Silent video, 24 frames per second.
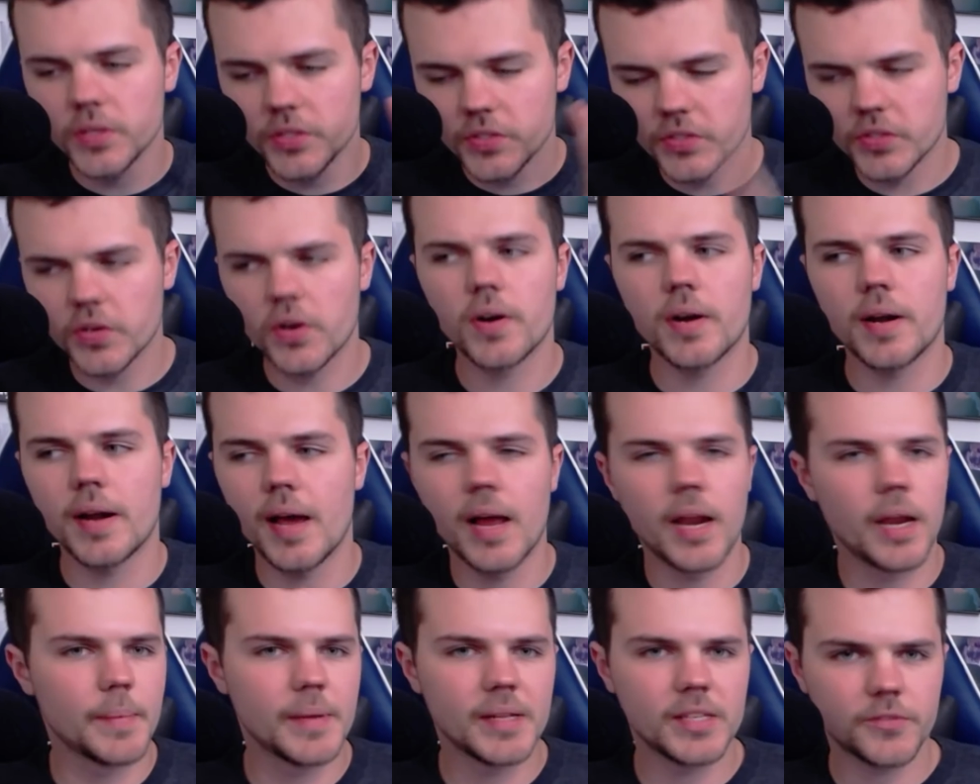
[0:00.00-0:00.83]
certain
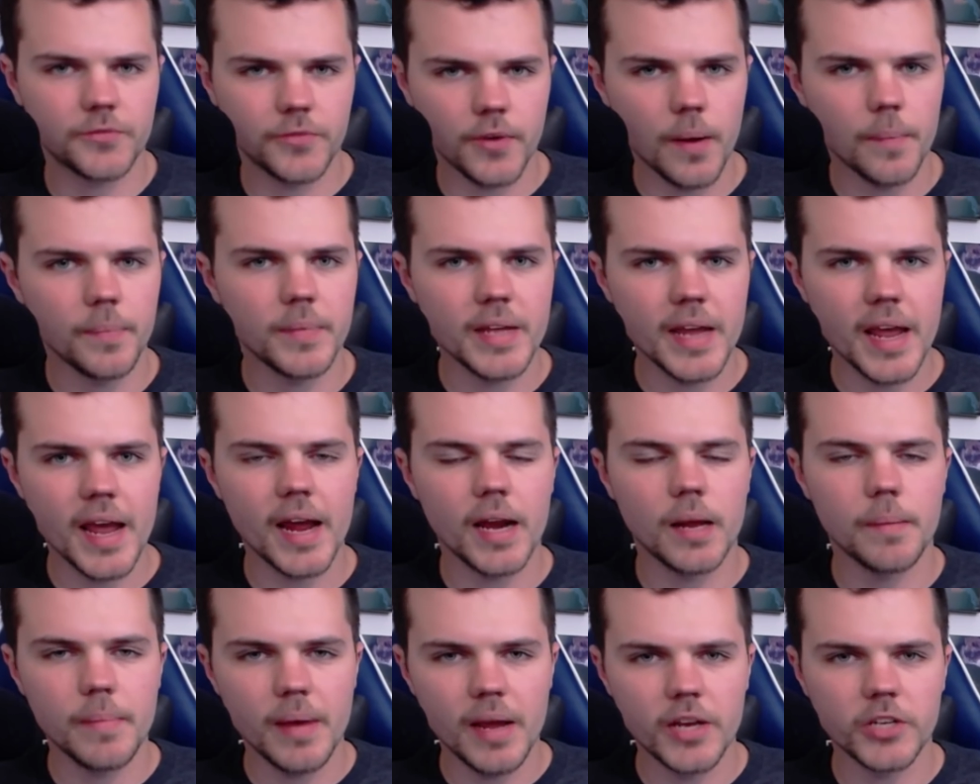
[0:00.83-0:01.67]
elements from the
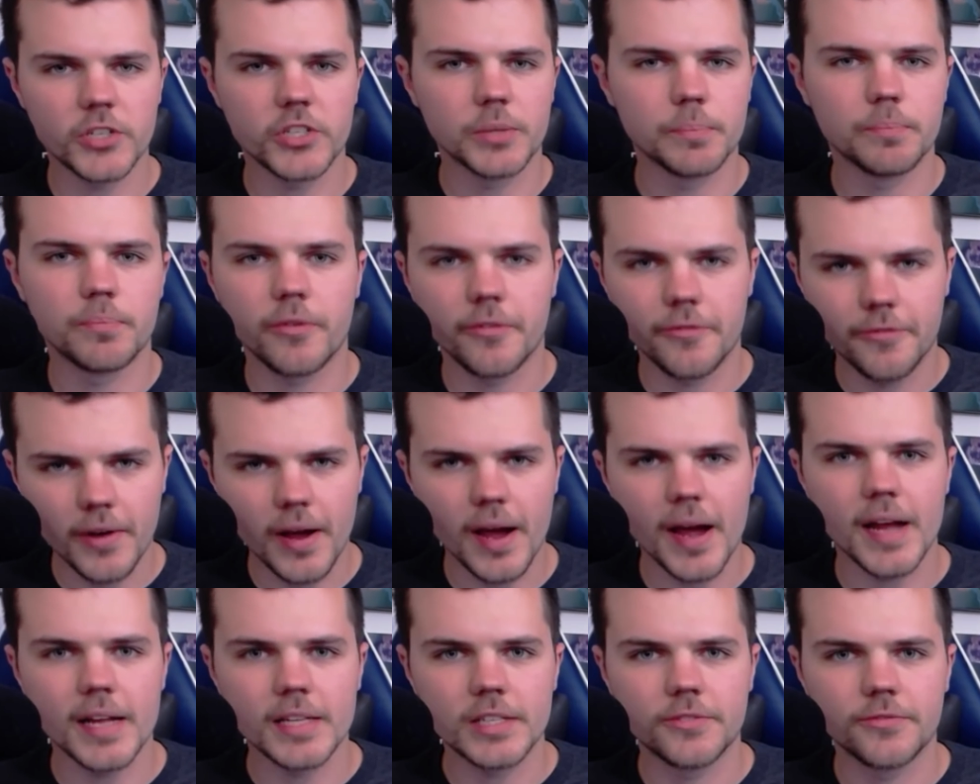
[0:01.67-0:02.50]
animation
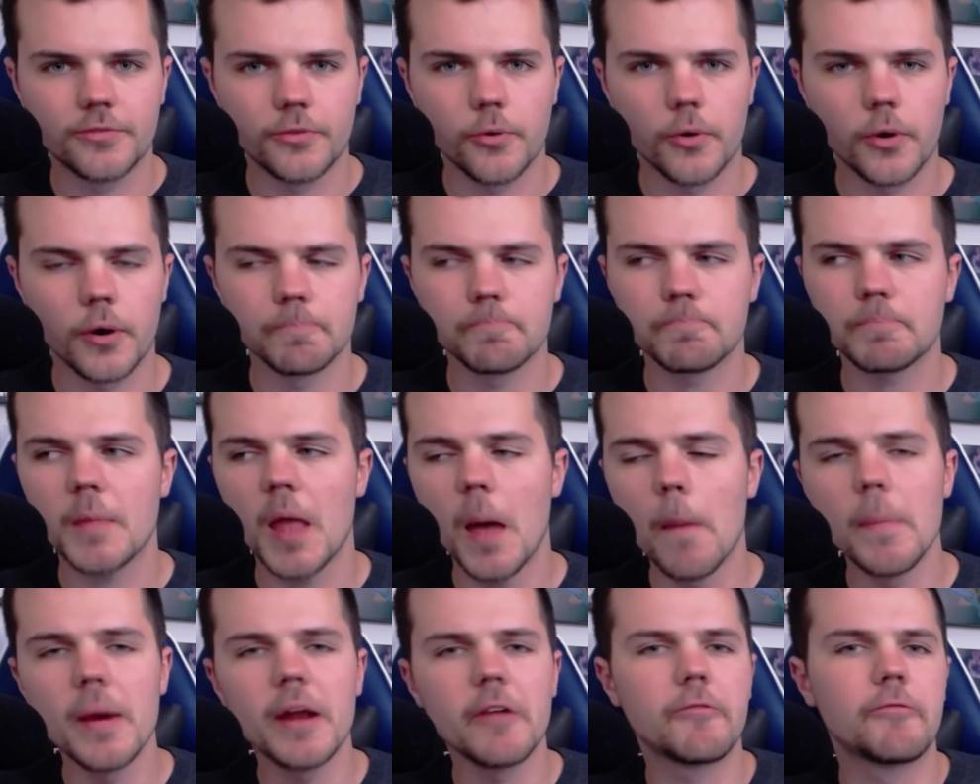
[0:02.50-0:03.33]
provides for
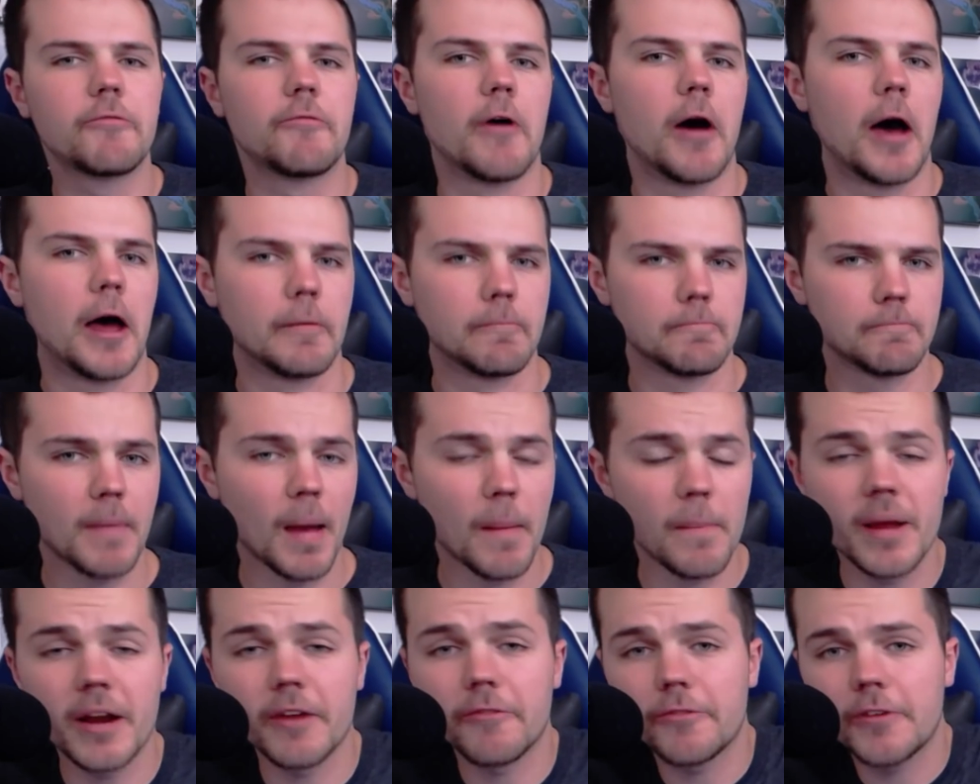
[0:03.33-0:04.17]
a bit of fun,
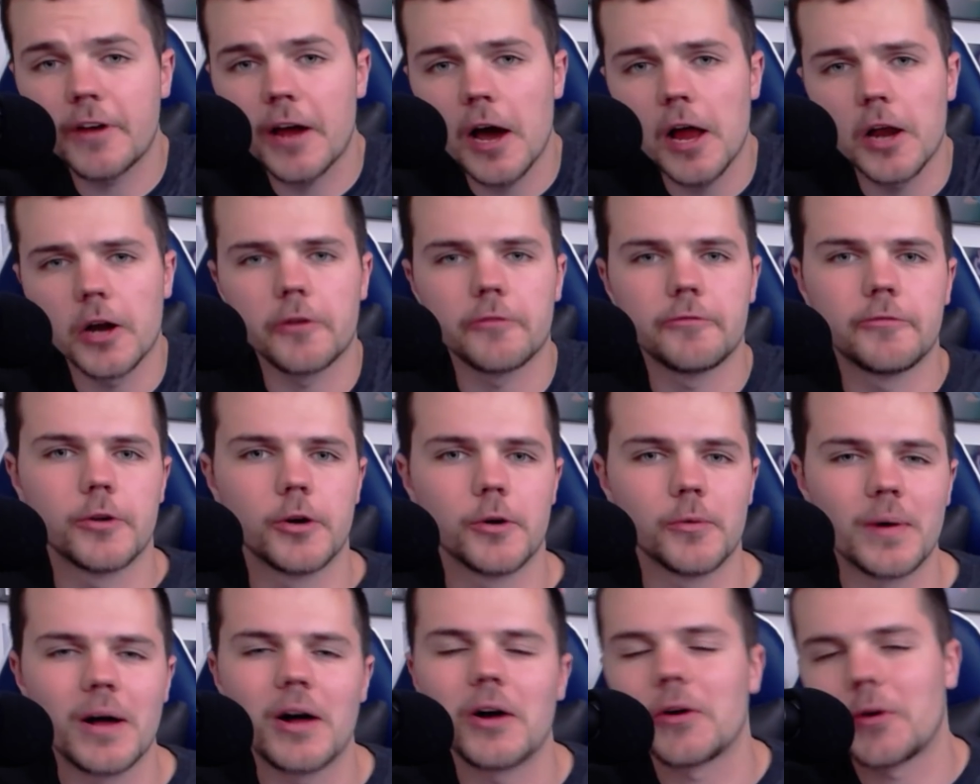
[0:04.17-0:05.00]
a bit of
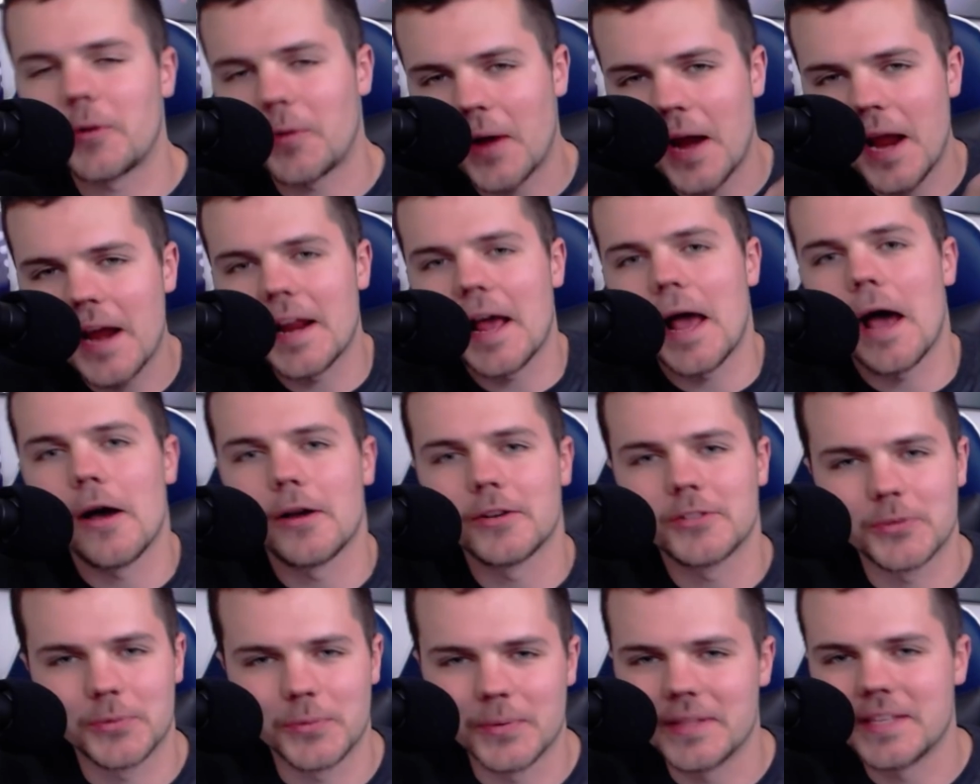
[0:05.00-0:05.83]
colorful, well, grayed
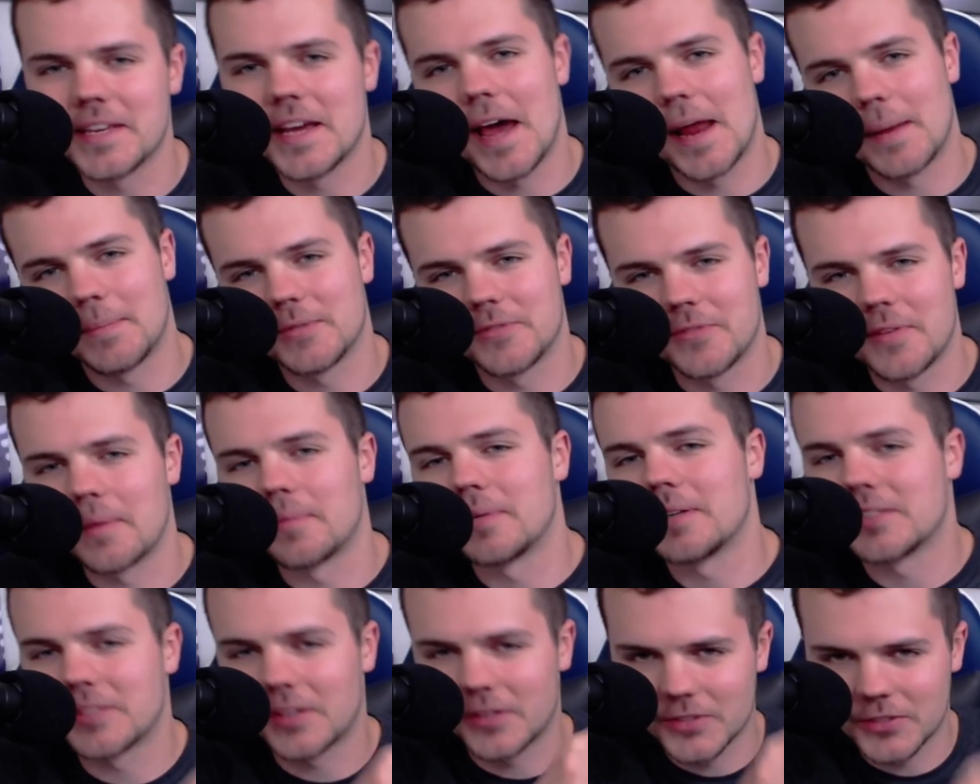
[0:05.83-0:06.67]
out when the Addams
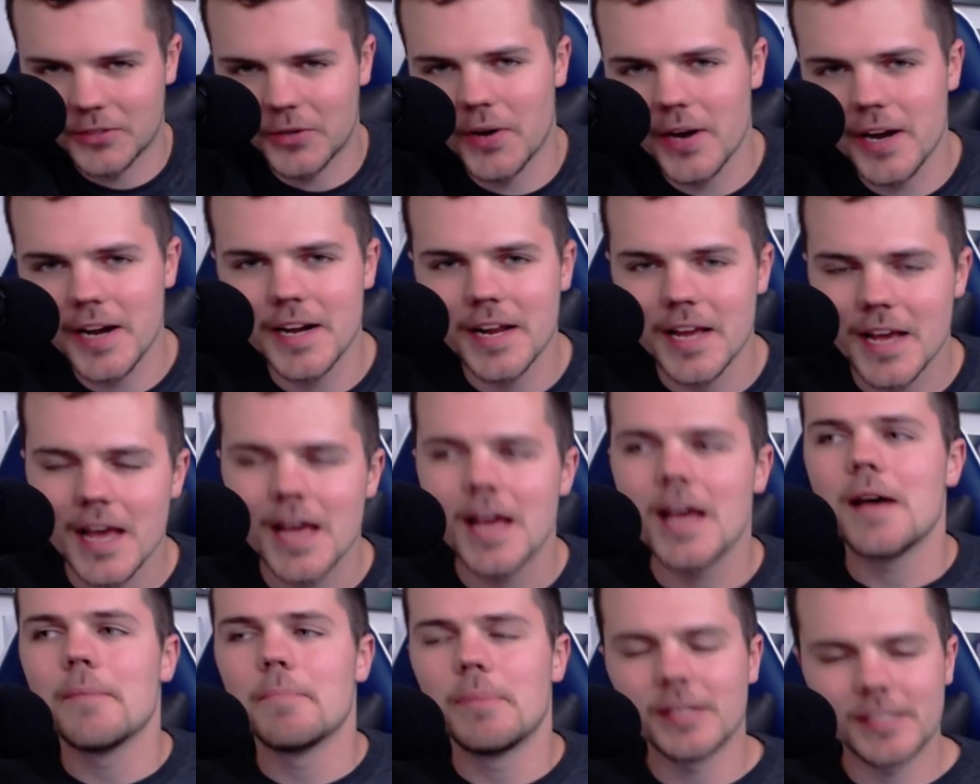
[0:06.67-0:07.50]
family is on screen,
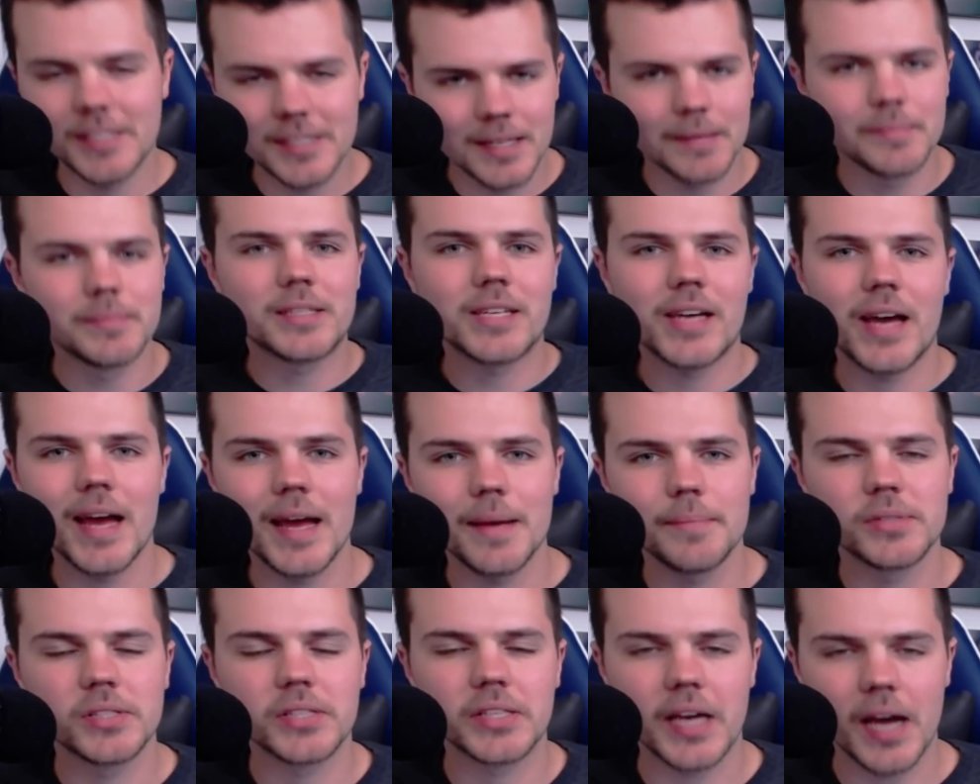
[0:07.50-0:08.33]
but
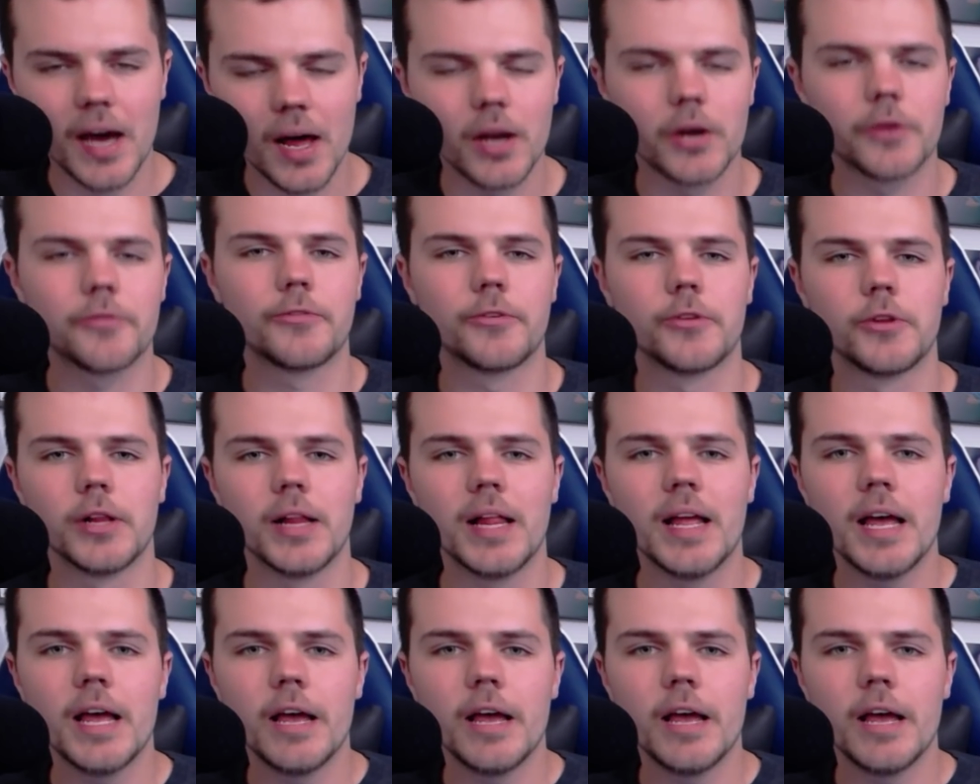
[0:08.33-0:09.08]
sometimes colorful